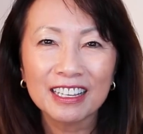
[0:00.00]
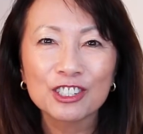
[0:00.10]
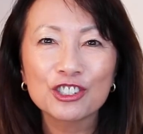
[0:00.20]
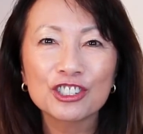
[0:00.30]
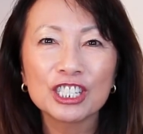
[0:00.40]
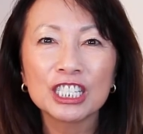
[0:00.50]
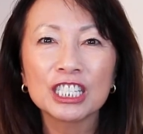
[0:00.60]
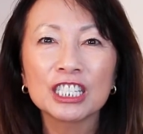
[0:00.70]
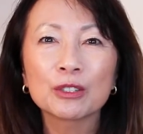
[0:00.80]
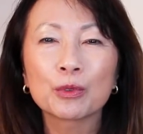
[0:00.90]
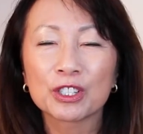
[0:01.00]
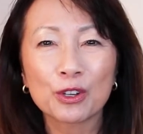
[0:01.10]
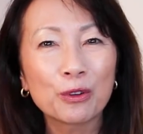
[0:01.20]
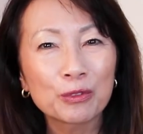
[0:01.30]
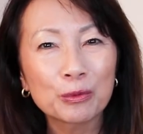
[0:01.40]
And she was
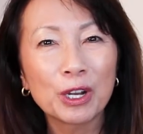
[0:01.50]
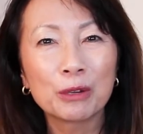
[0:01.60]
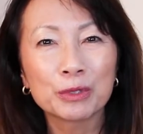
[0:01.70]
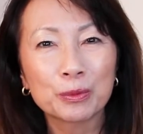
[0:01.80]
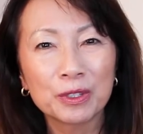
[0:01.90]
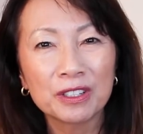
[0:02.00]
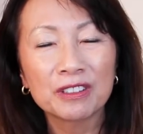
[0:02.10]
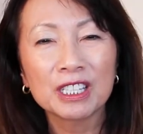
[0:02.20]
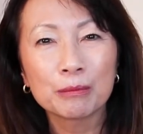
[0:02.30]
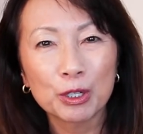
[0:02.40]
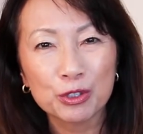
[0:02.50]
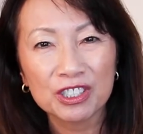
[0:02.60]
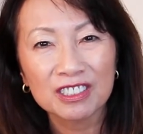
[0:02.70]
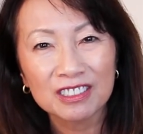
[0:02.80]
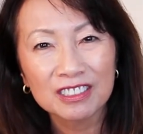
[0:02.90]
overwhelmed with
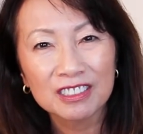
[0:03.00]
emotion.